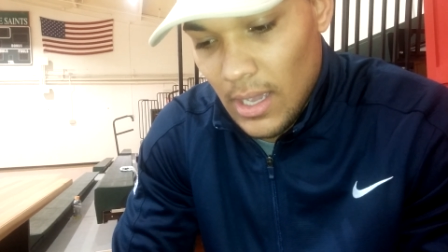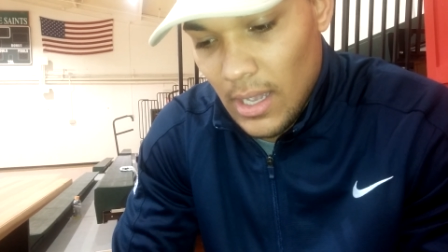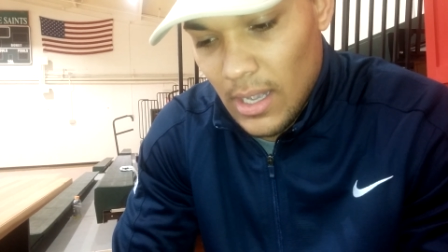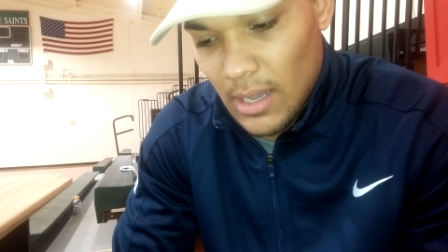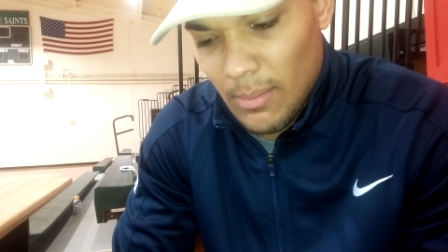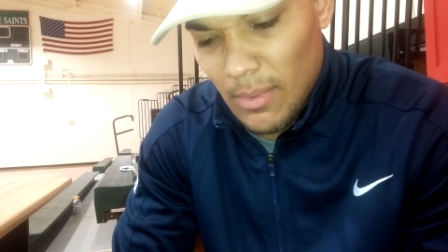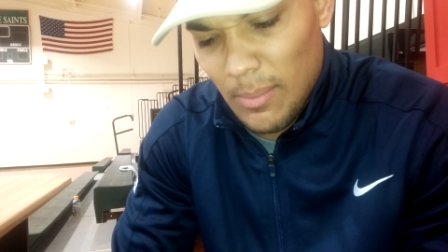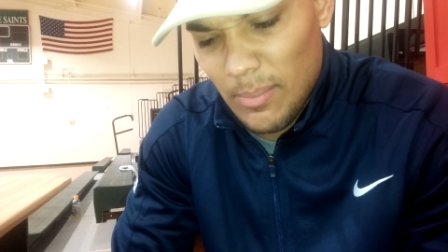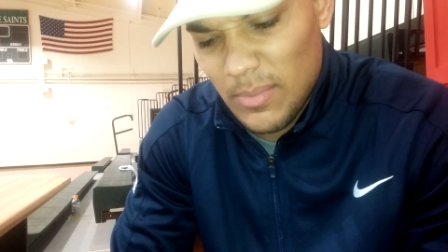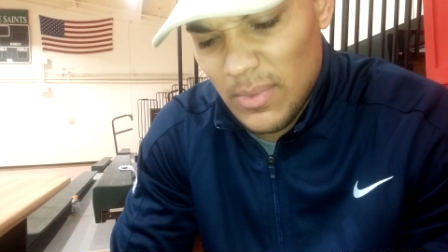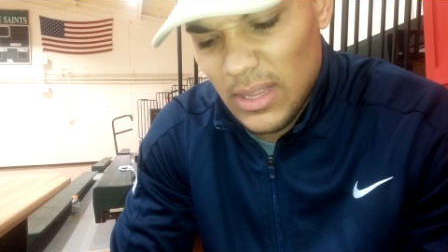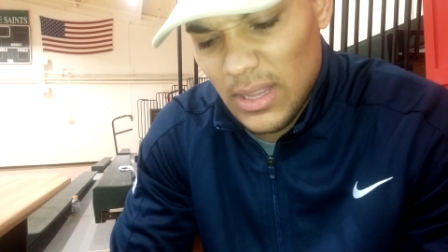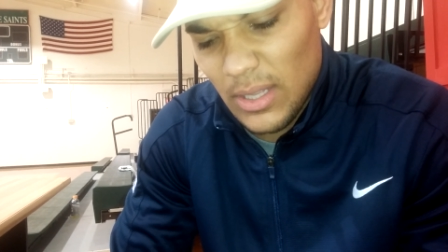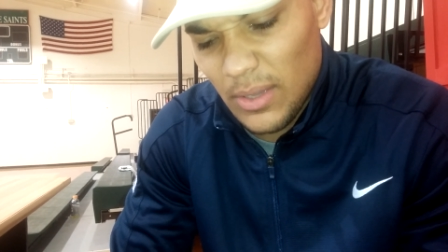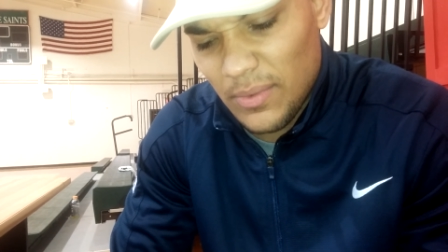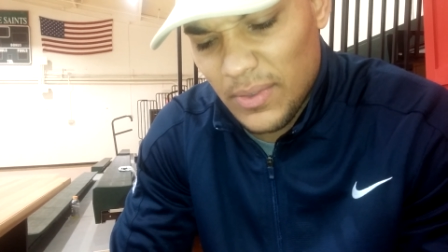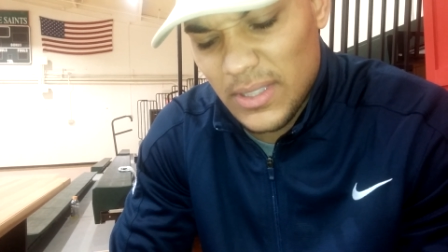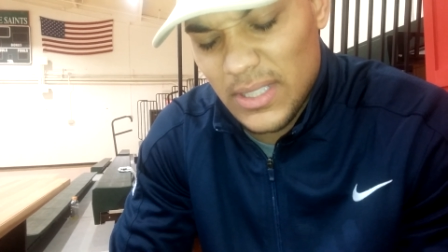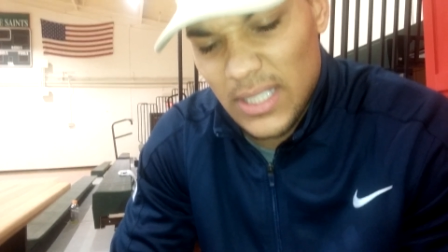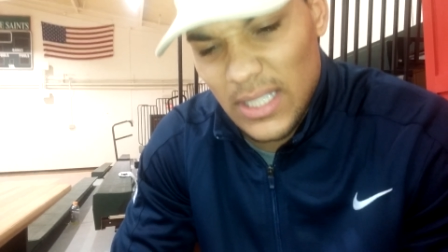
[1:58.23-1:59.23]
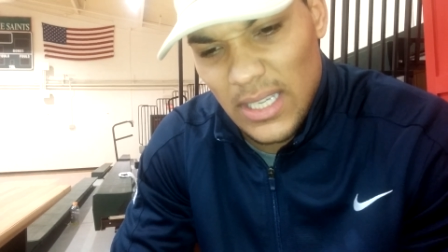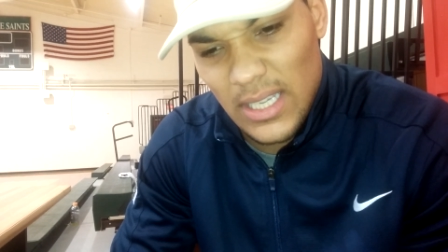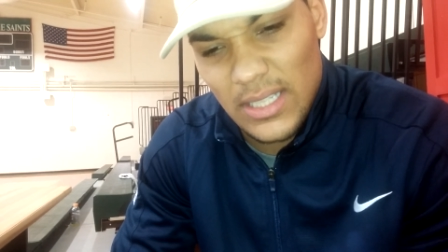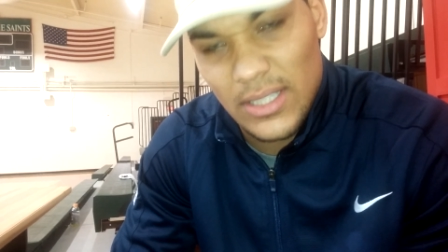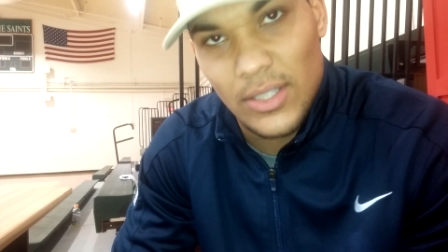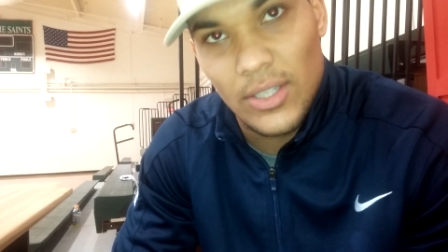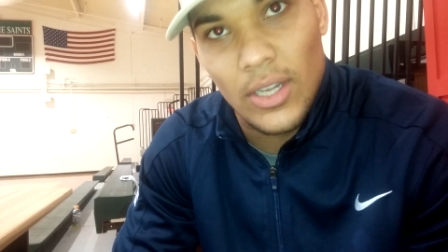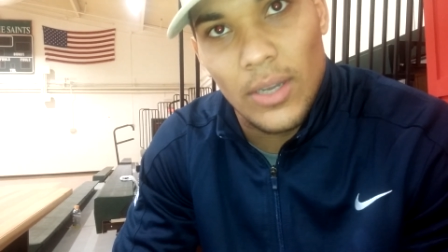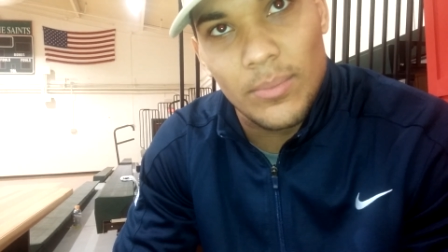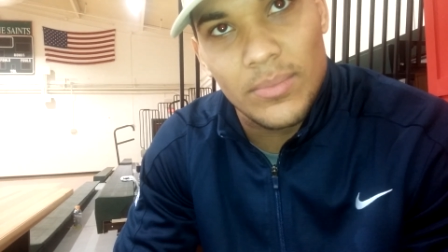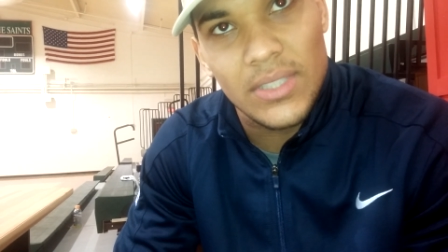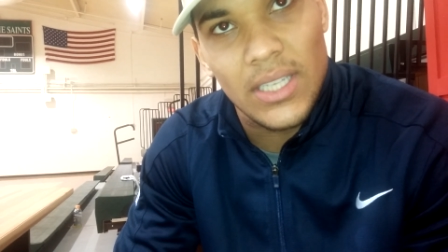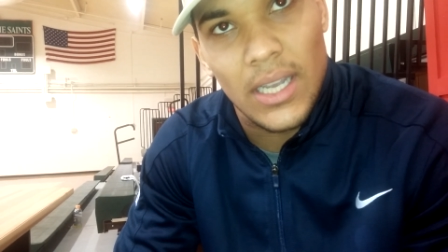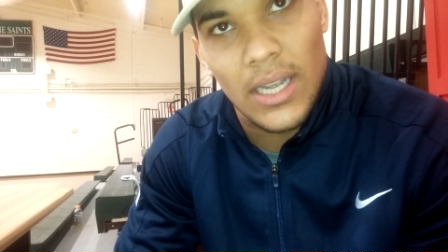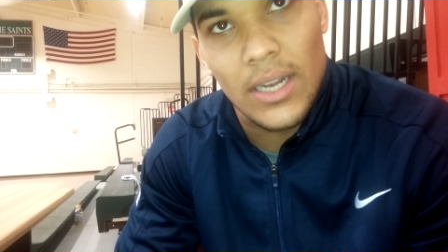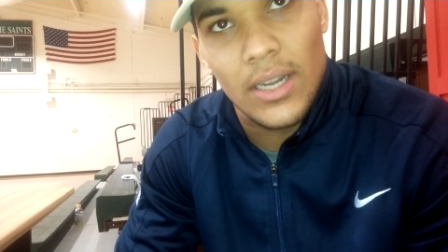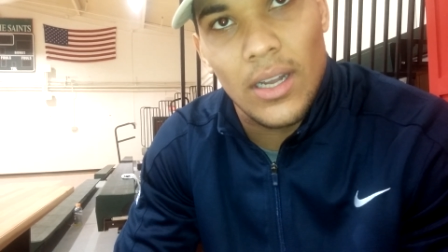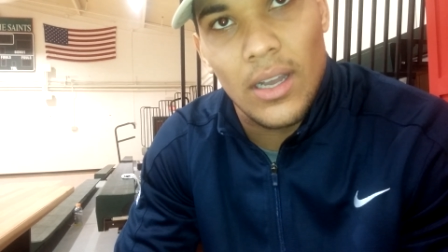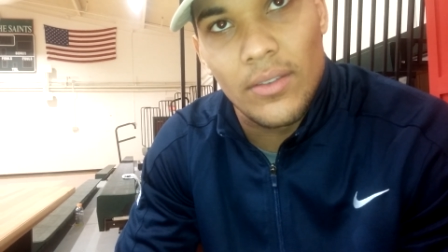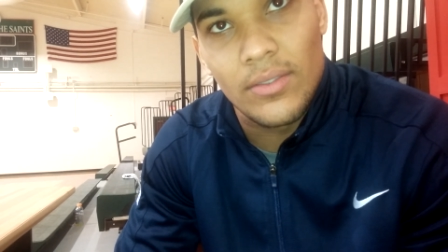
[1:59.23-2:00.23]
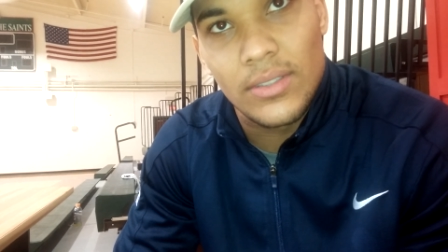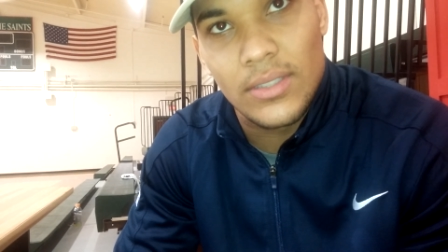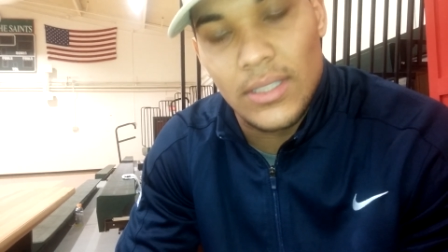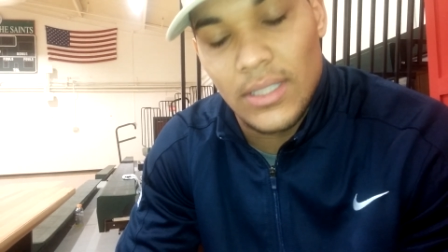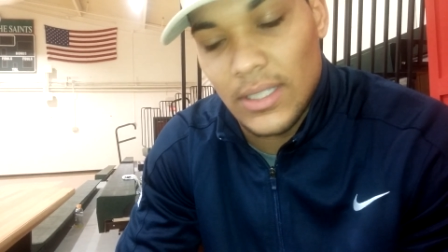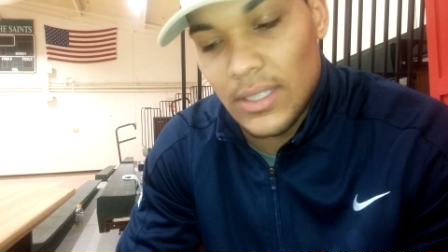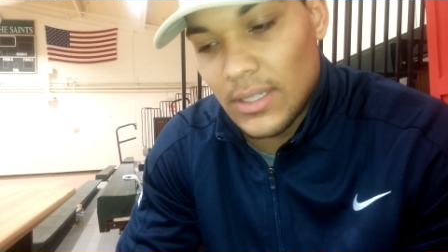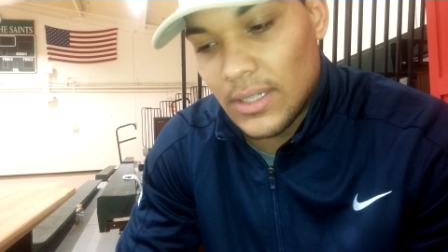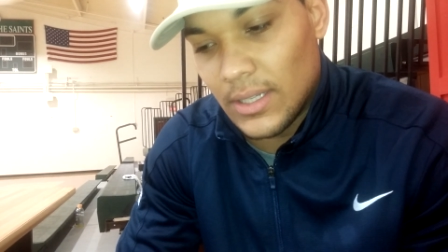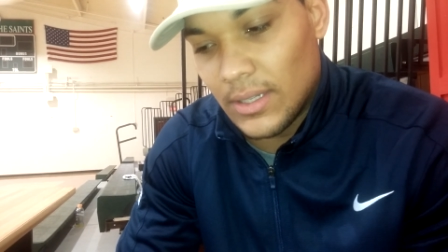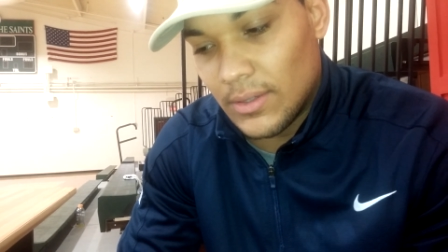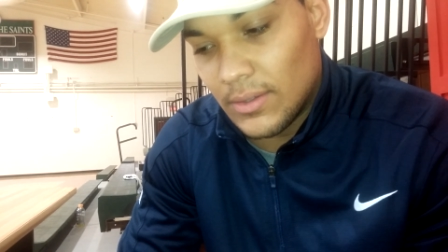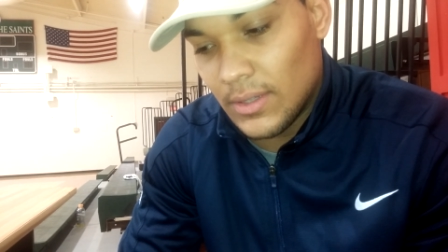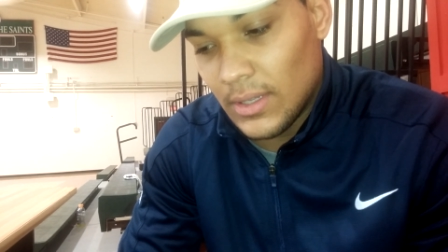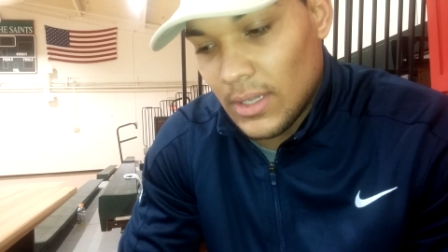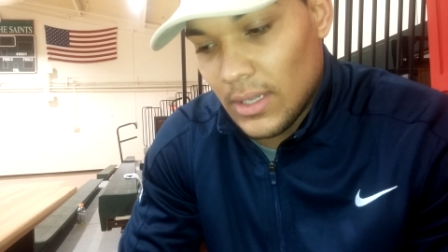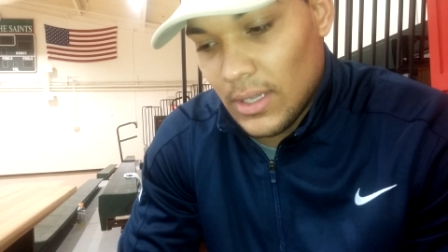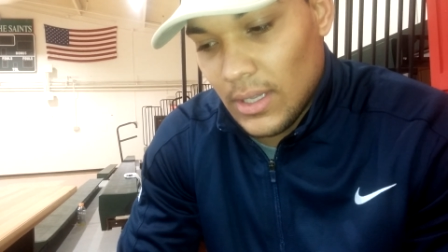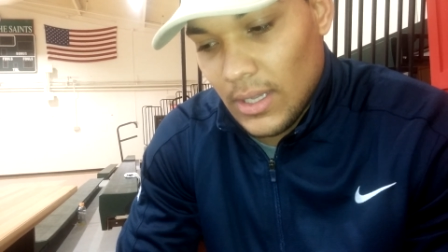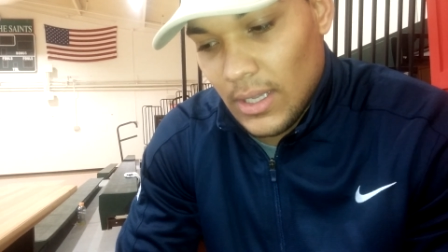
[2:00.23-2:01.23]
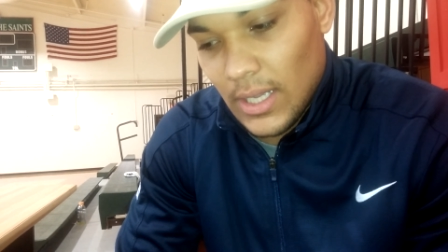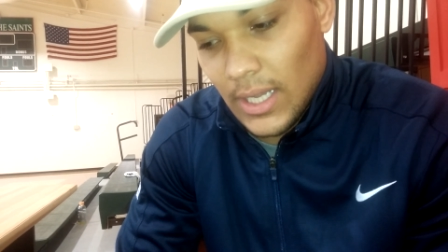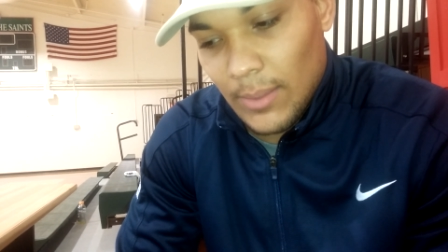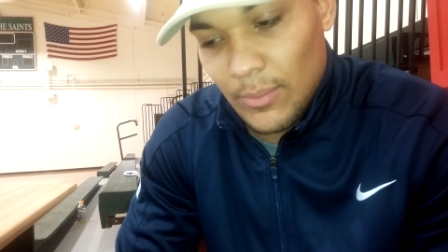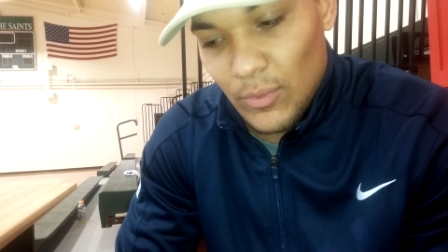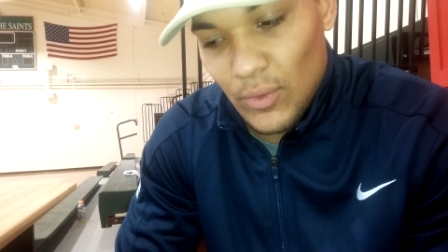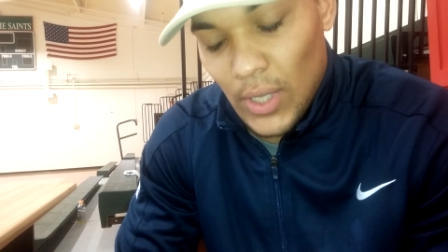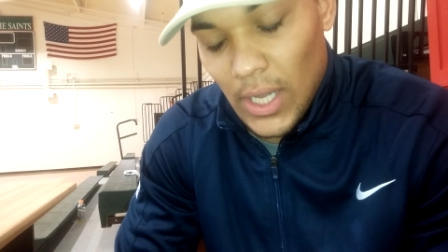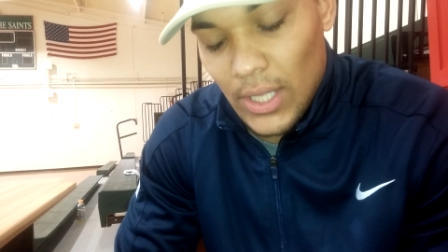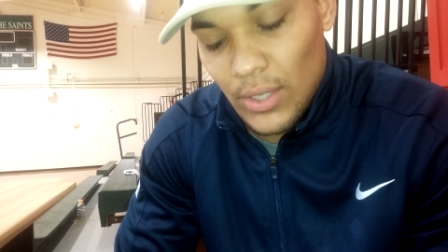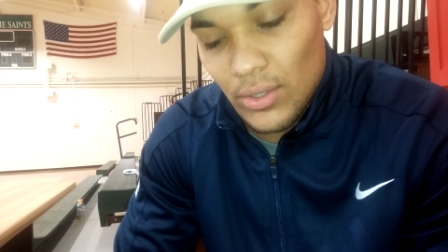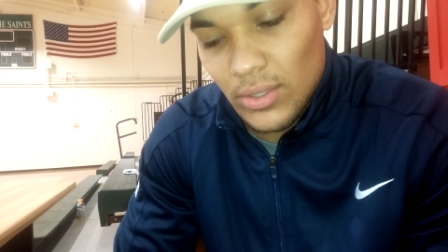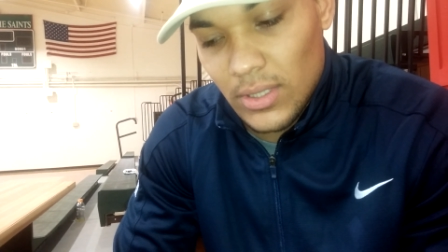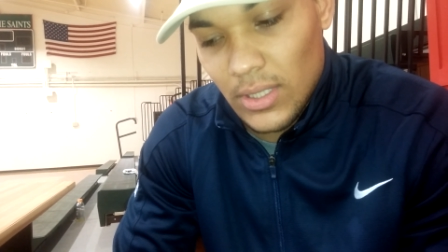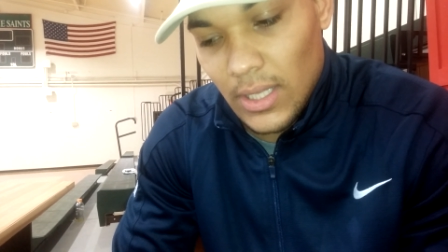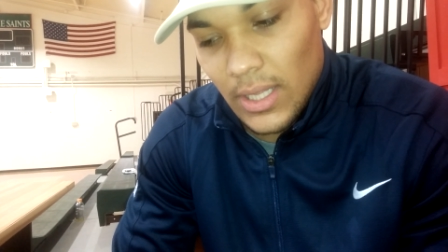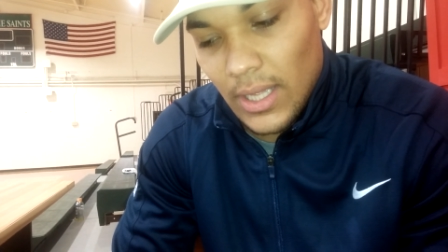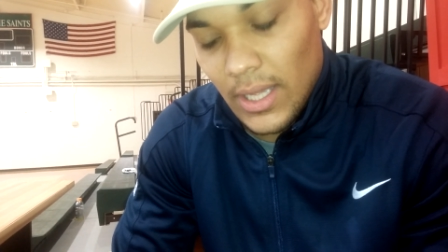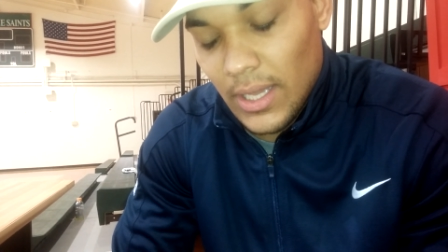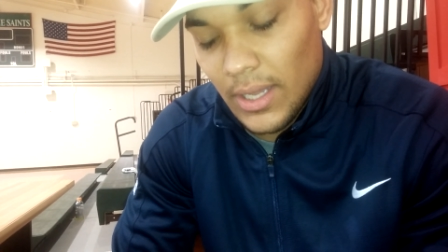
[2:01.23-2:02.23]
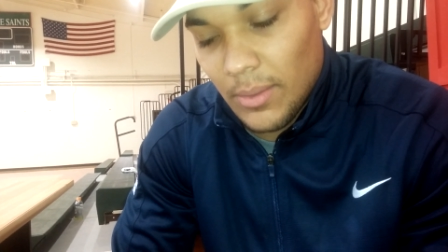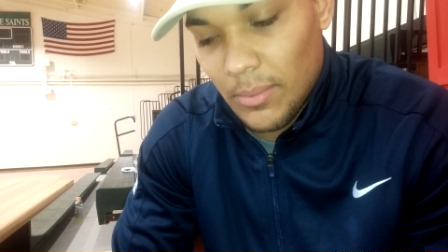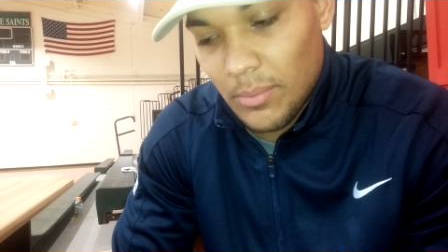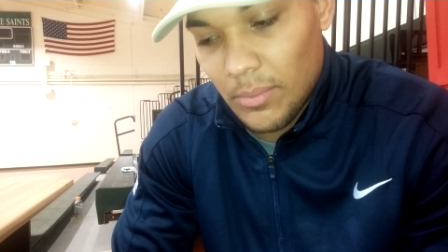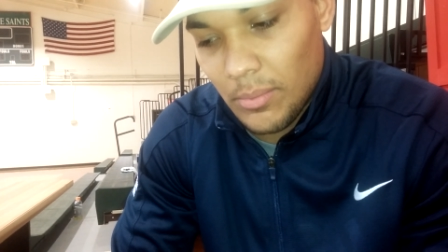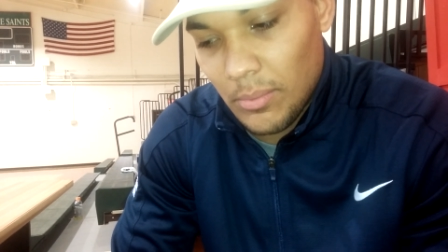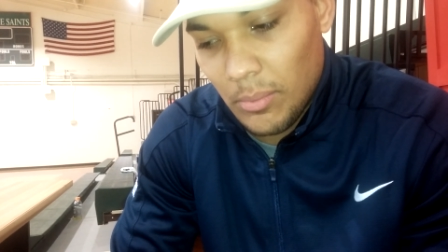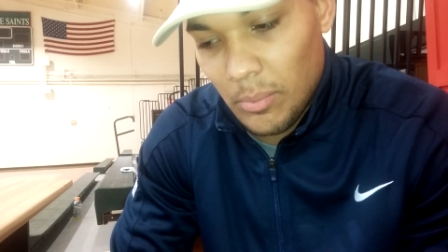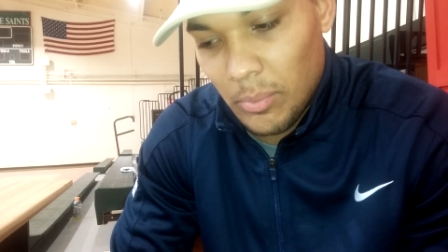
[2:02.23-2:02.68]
Um, I've been a little fatigued, you know, I'm tired, obviously, than I'm, I usually am.